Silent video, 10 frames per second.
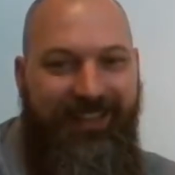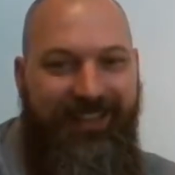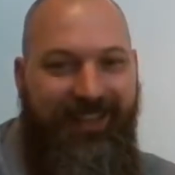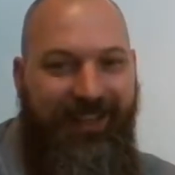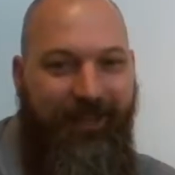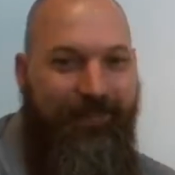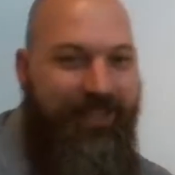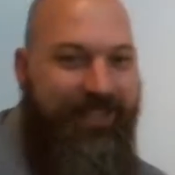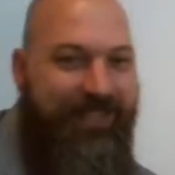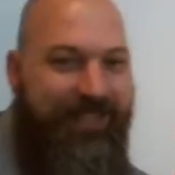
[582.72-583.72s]
Yep,
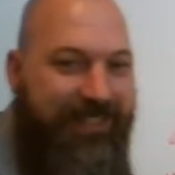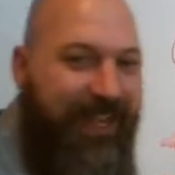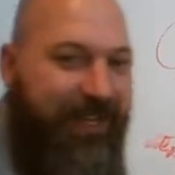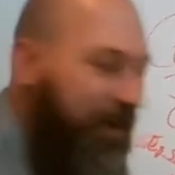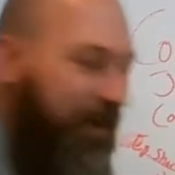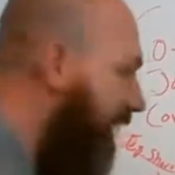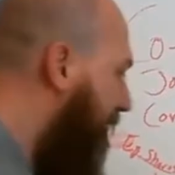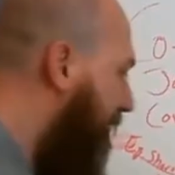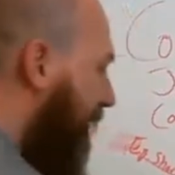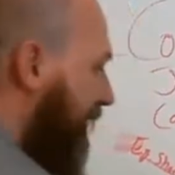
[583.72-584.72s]
that's exactly right,
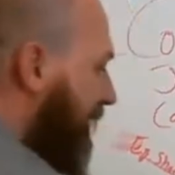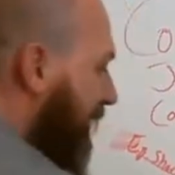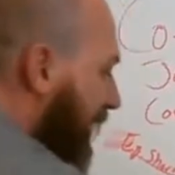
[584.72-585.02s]
everybody.